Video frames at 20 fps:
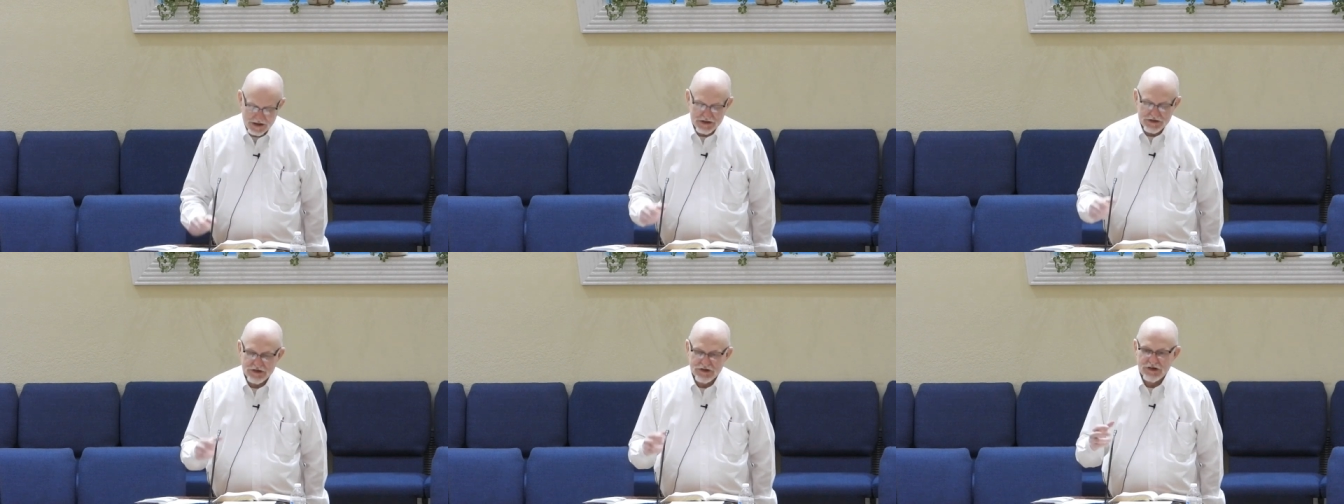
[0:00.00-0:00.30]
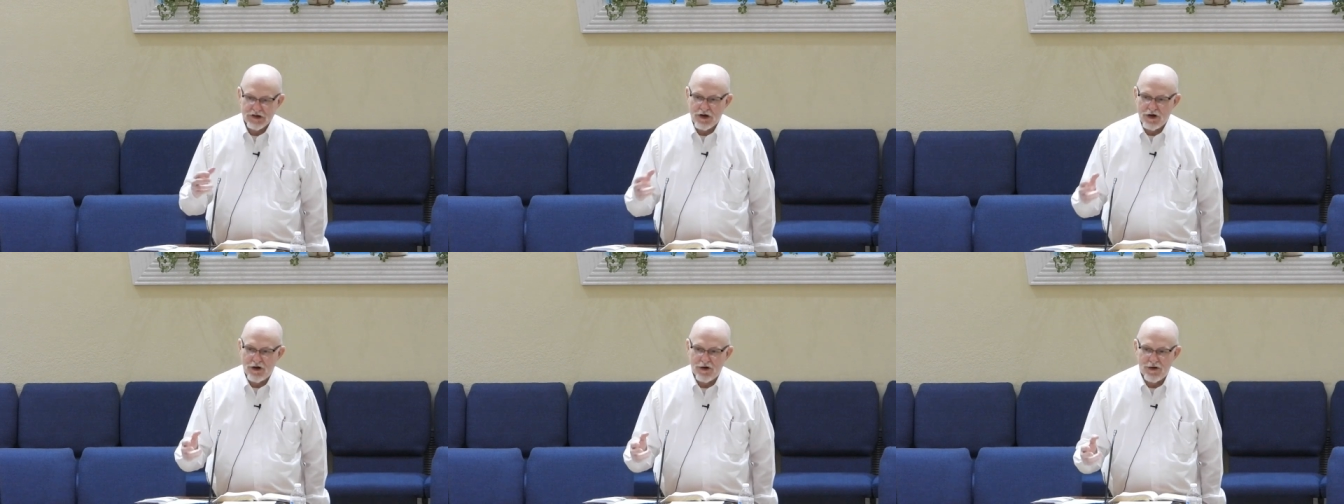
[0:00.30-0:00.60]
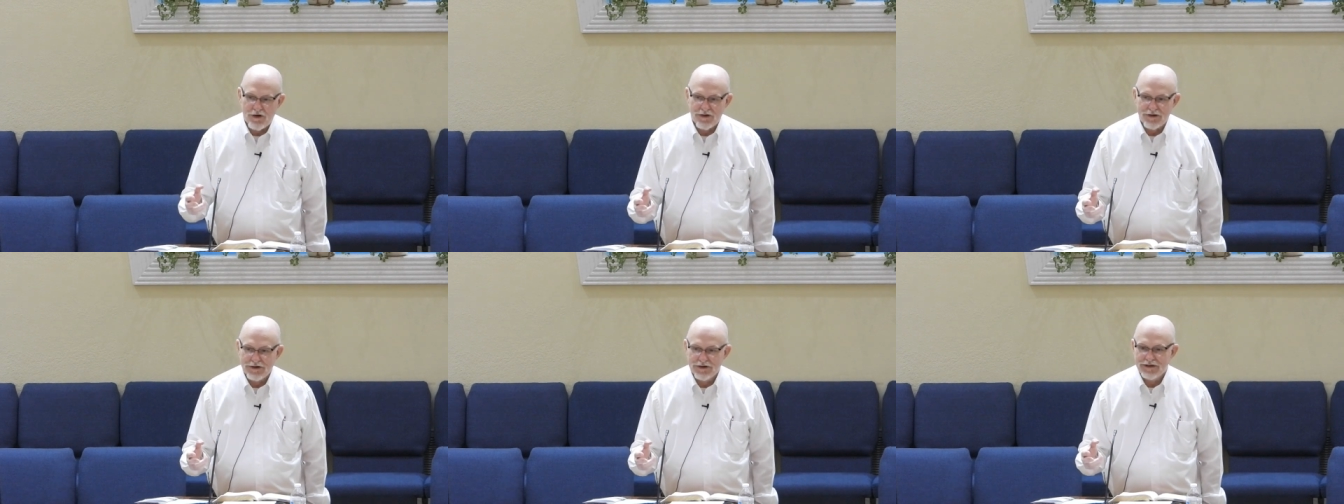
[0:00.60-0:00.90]
he
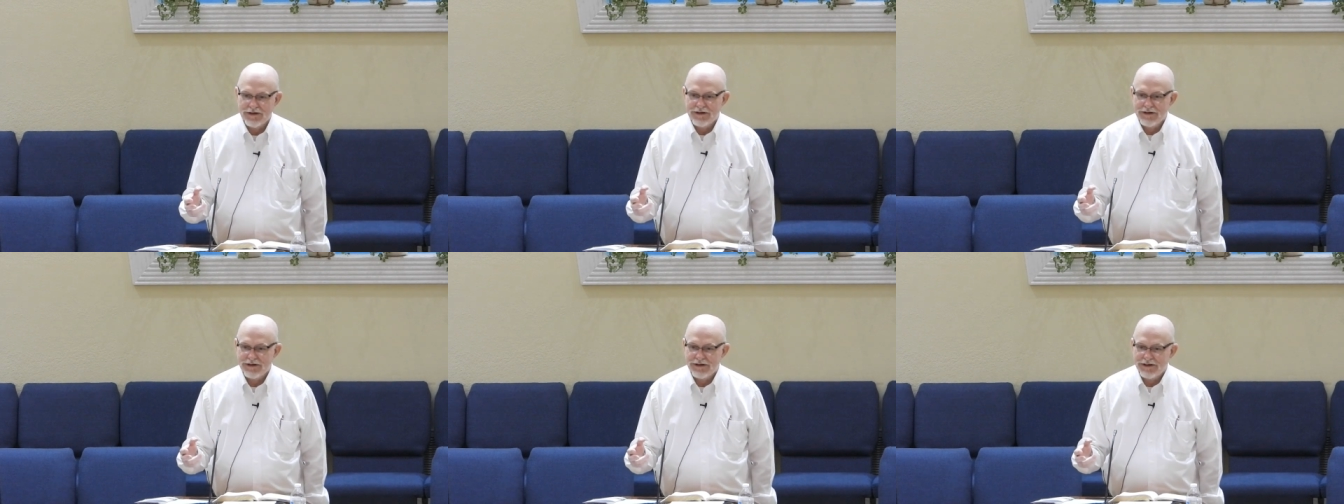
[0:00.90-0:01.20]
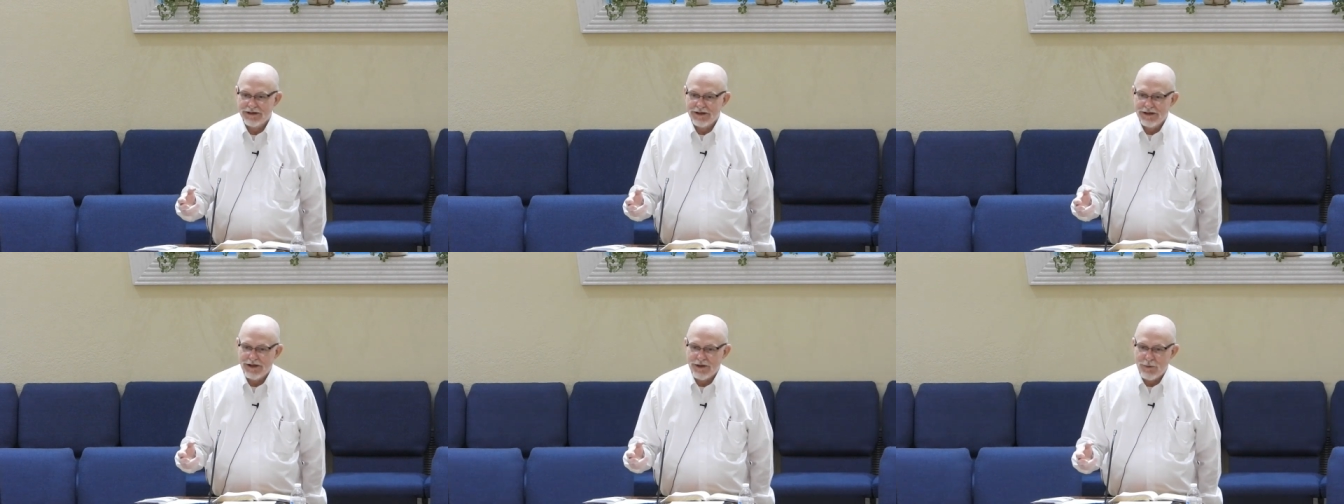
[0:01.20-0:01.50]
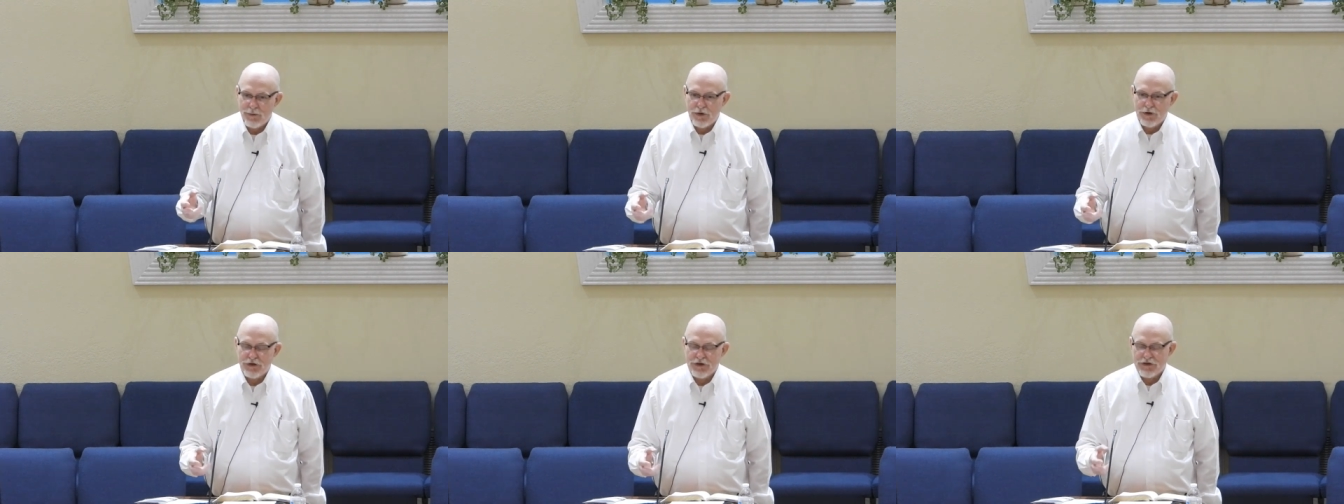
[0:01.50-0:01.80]
saw
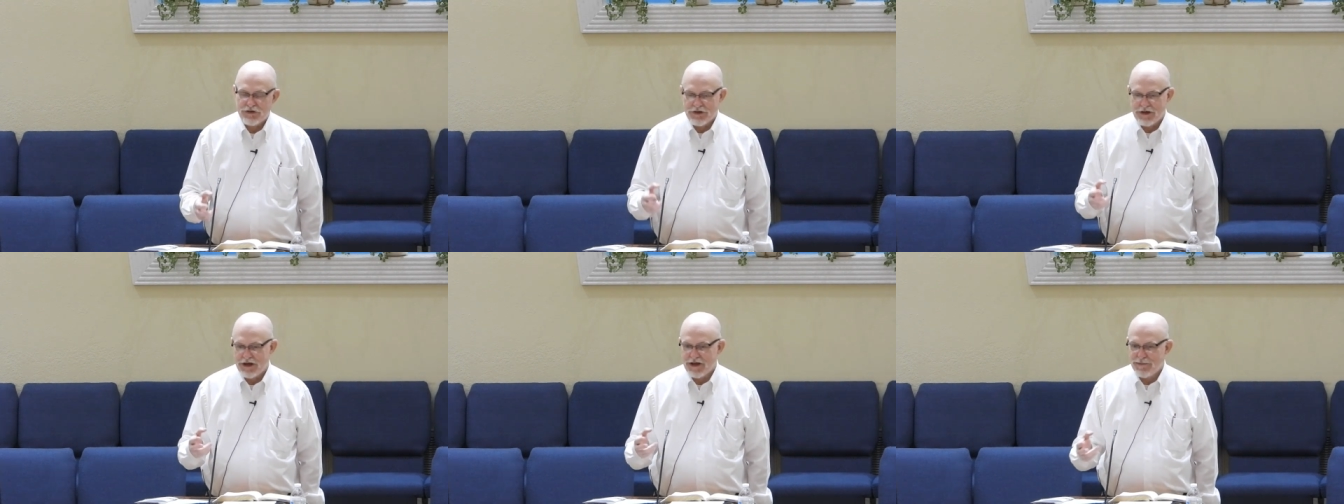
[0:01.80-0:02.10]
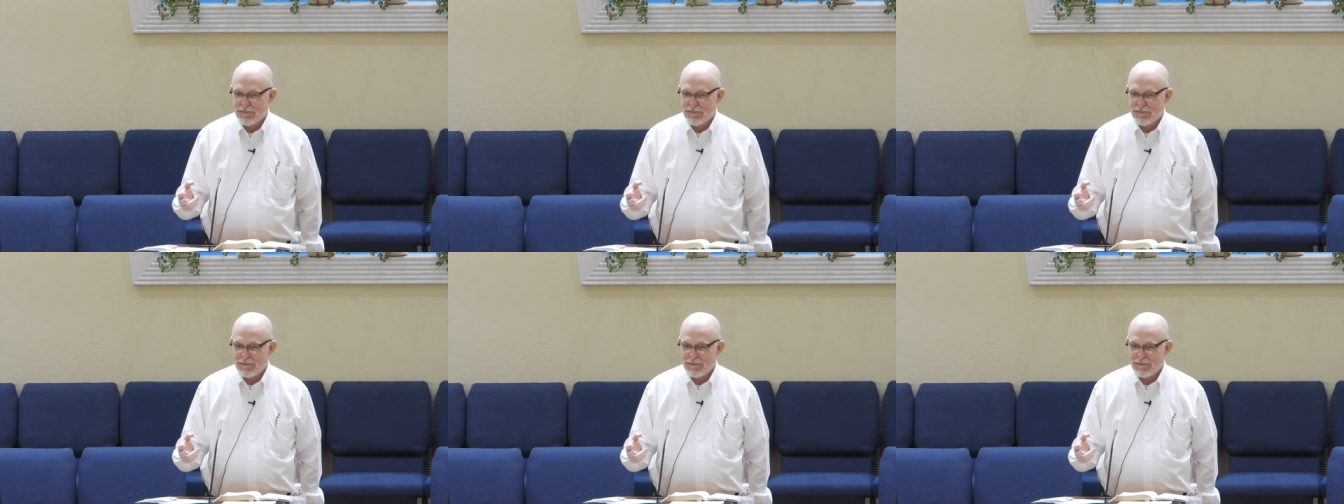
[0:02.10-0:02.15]
what this